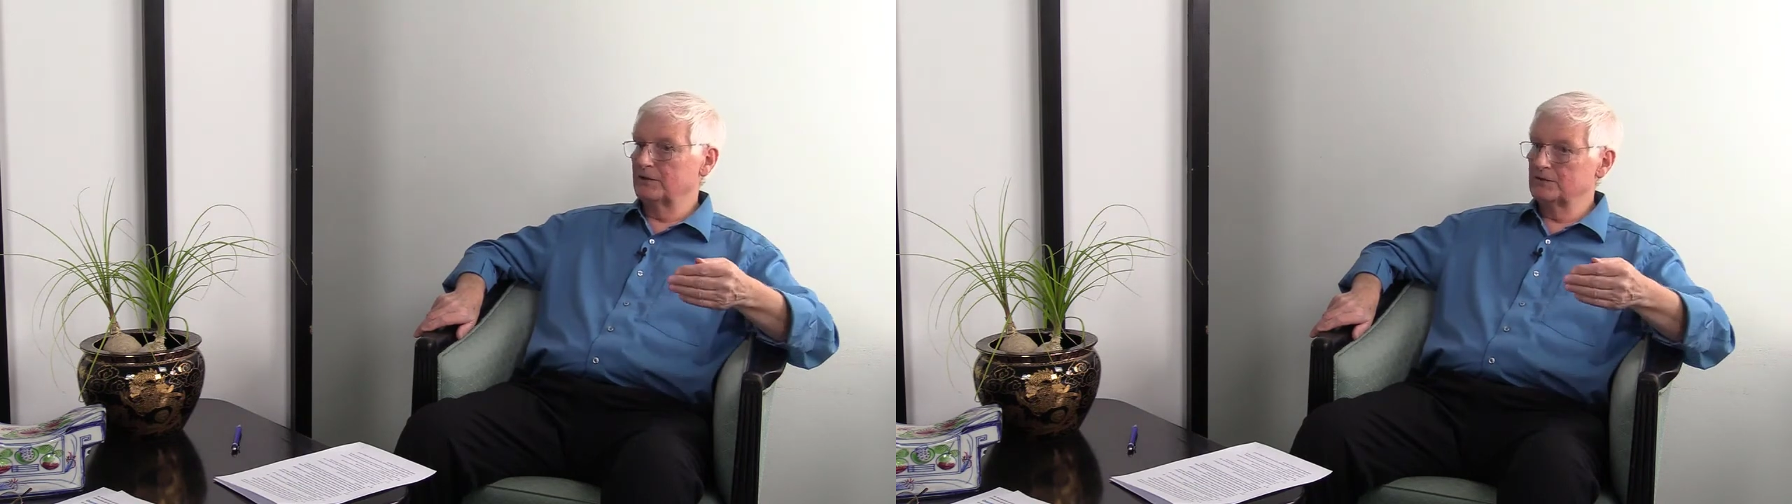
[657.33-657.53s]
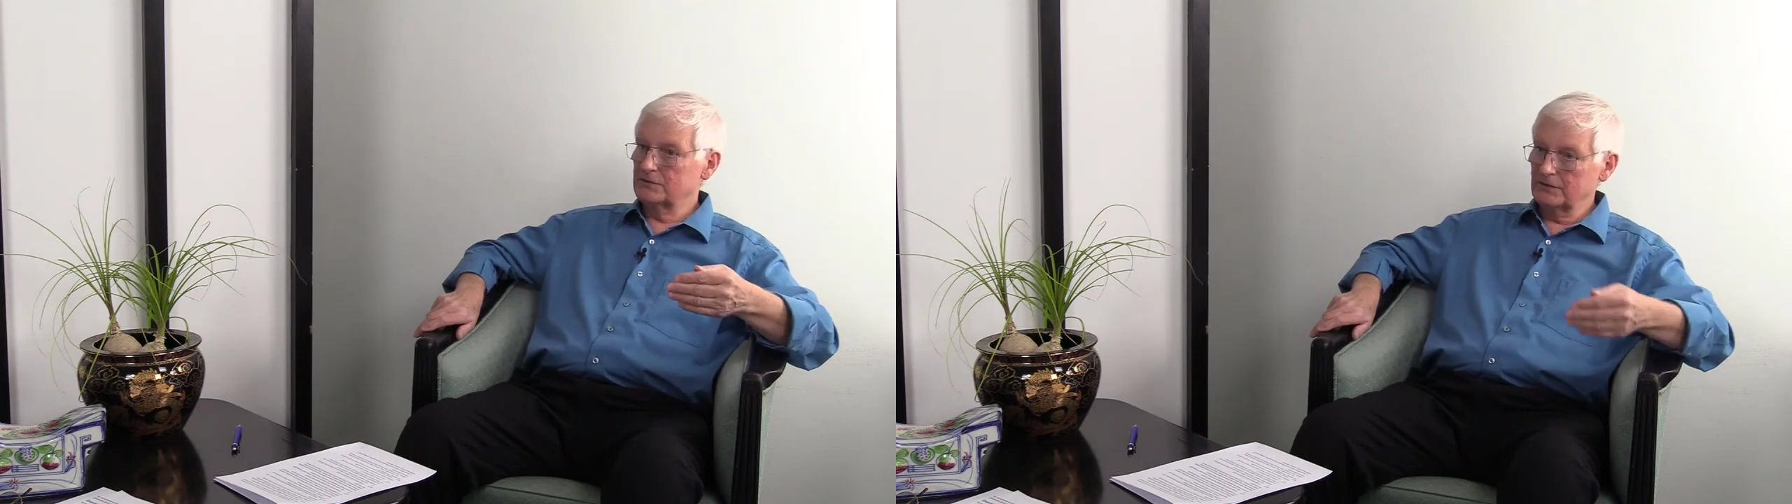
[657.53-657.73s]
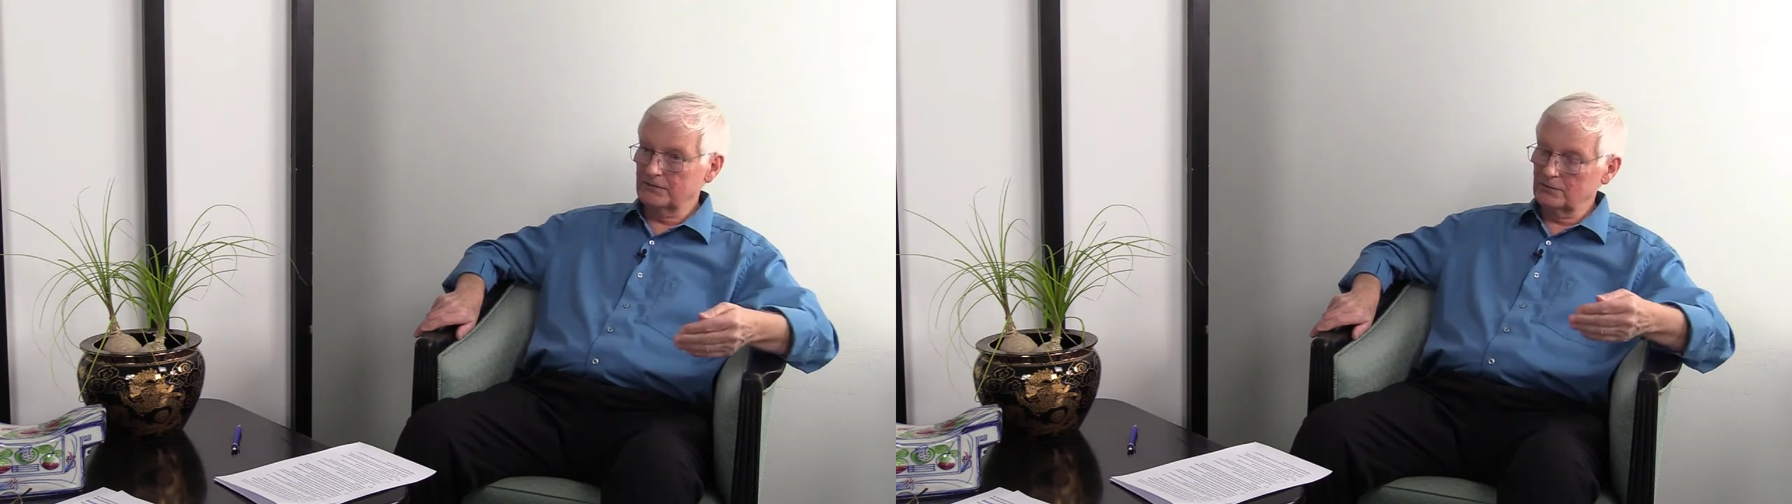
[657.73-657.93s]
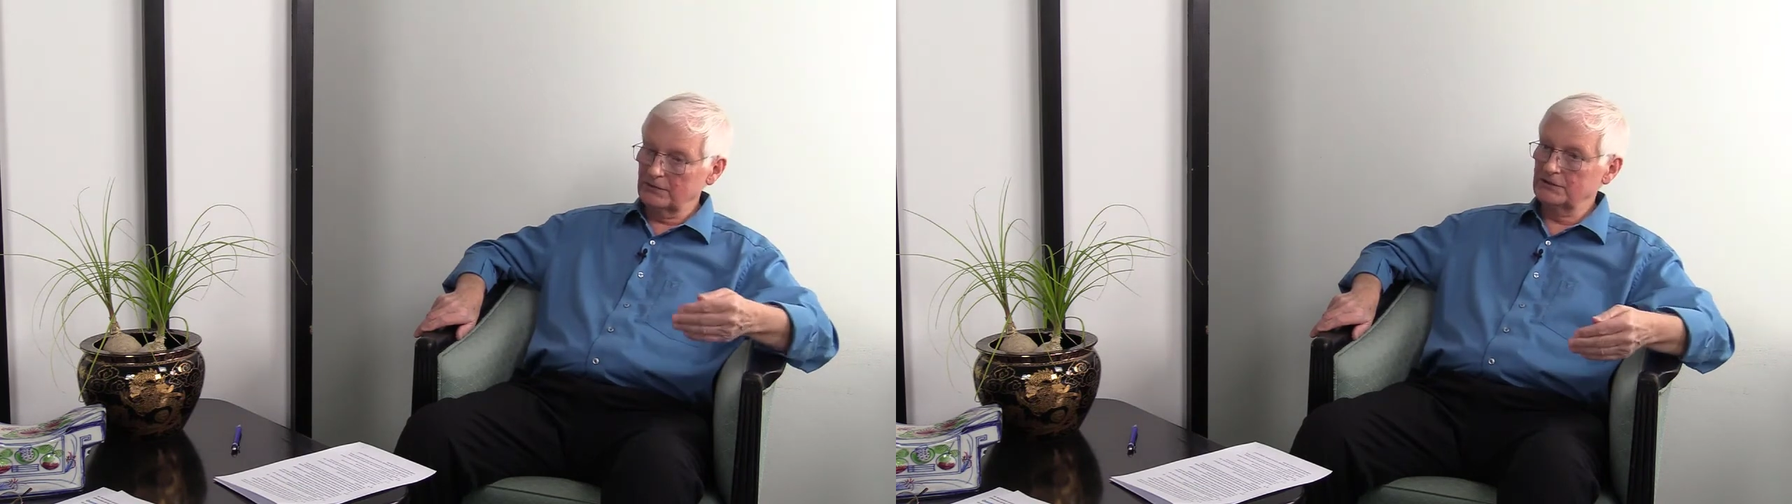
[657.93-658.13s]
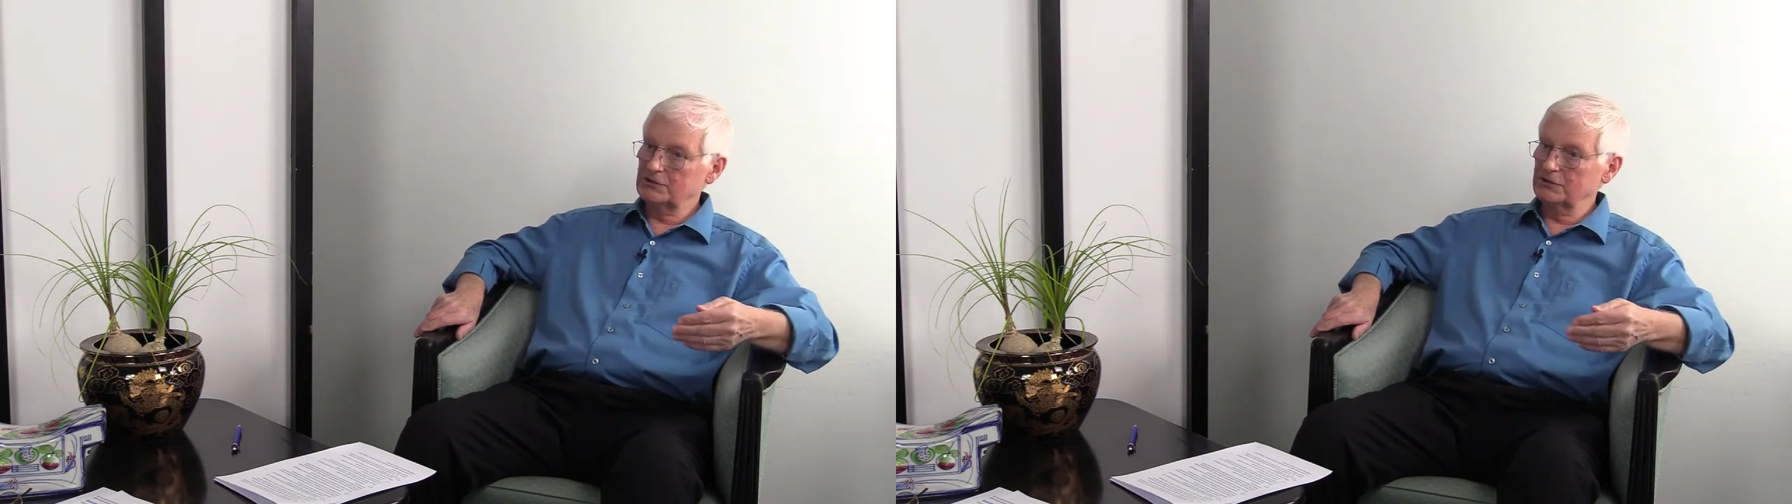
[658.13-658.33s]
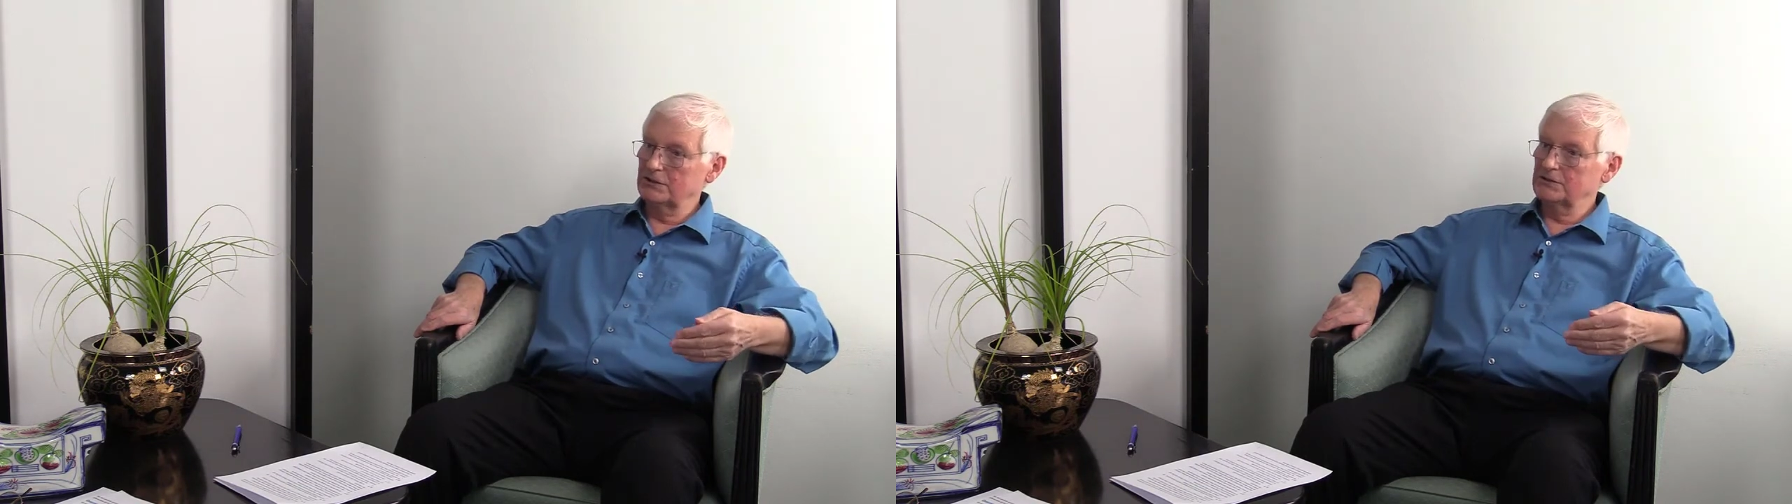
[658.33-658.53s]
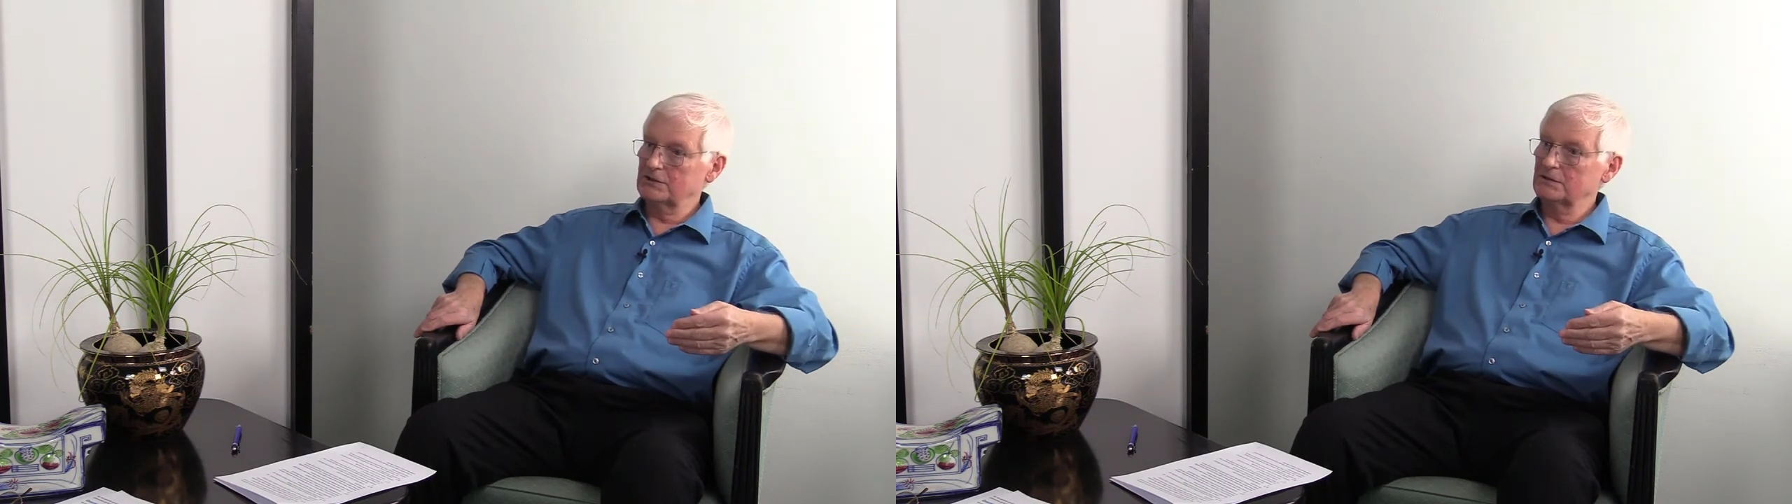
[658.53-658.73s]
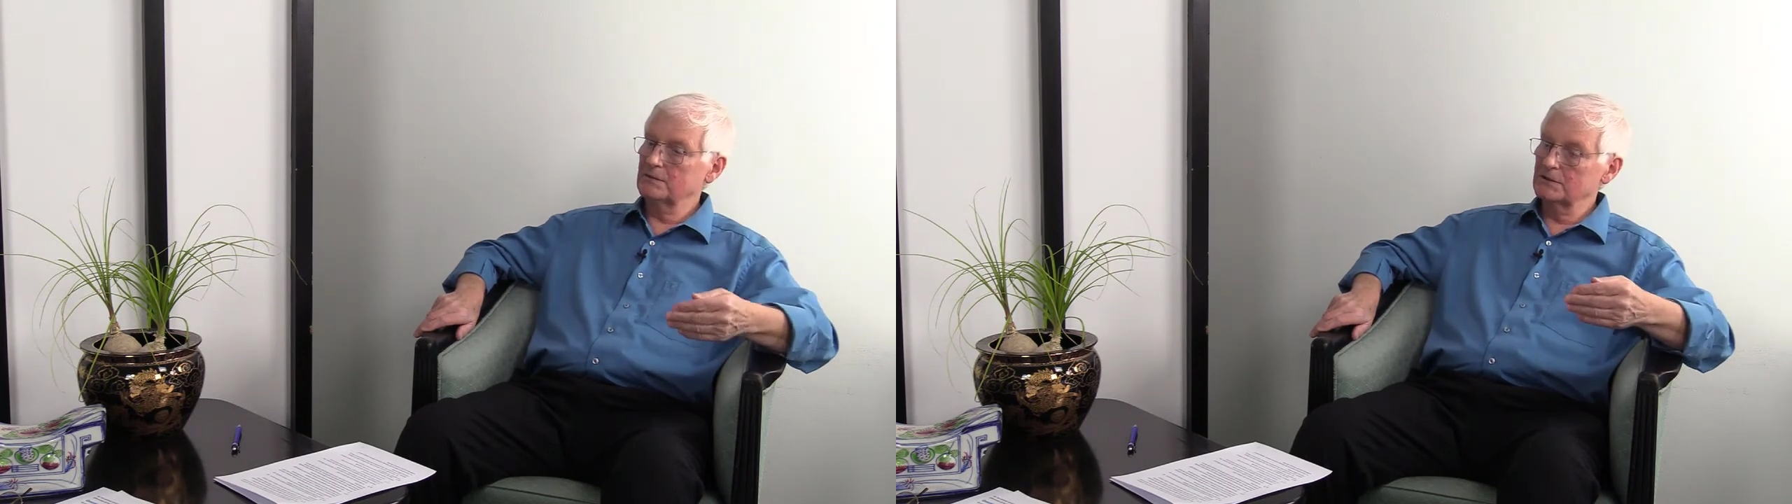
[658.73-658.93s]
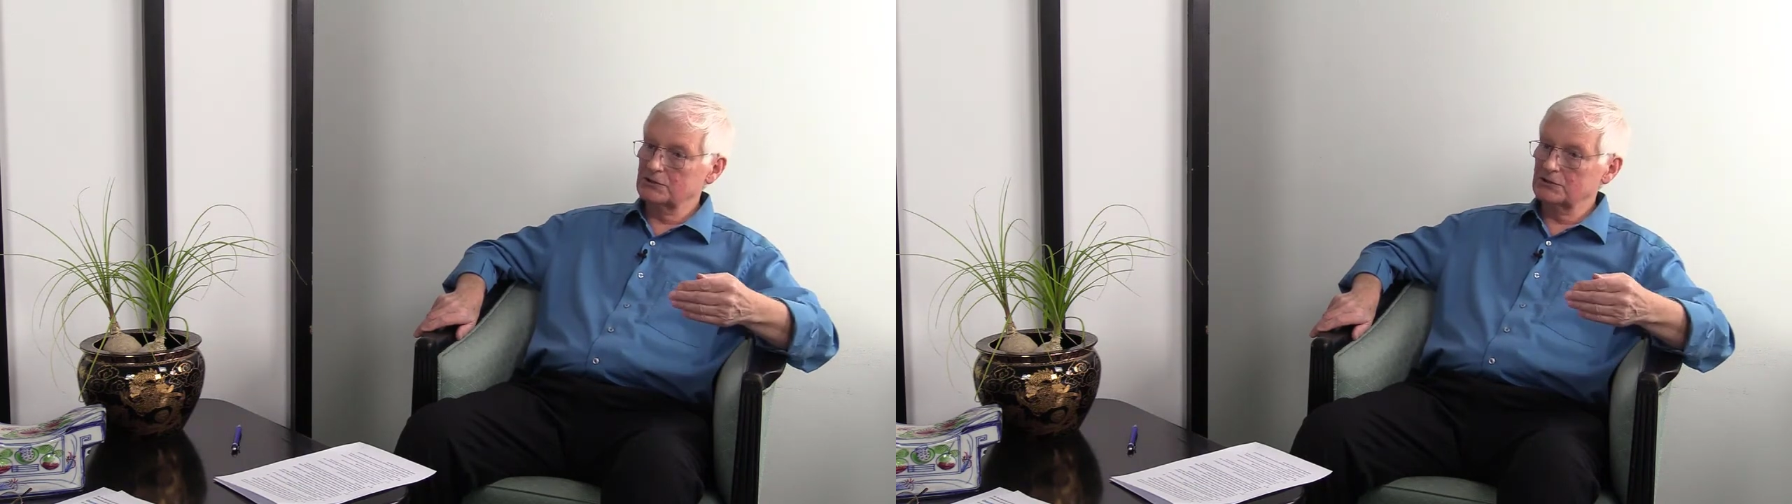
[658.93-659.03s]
in differentiating the